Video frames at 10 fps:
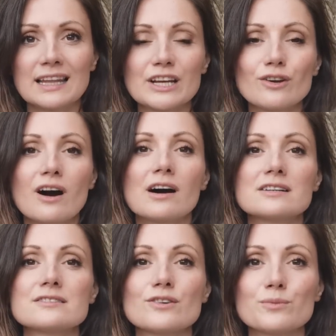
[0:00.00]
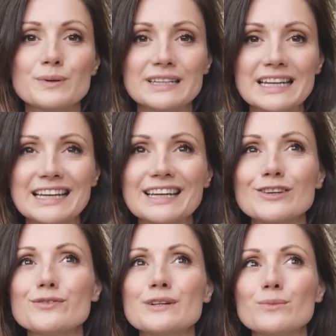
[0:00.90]
like your heart is
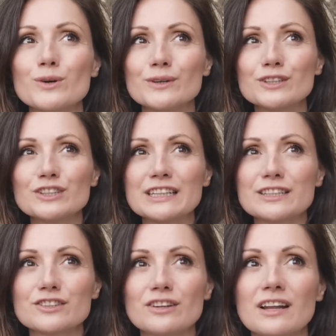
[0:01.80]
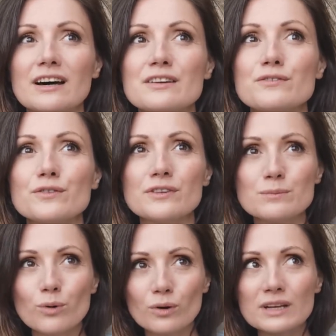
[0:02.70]
opening, you feel more connected to life, you
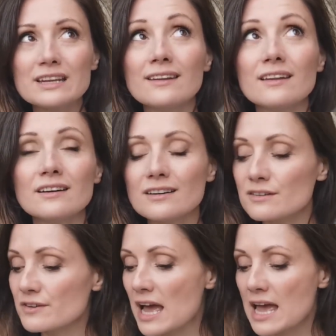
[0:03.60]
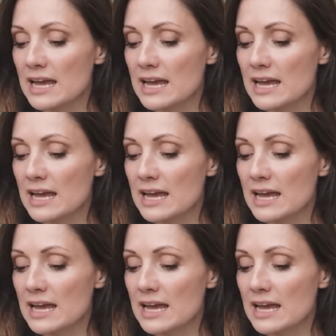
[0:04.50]
feel more in love.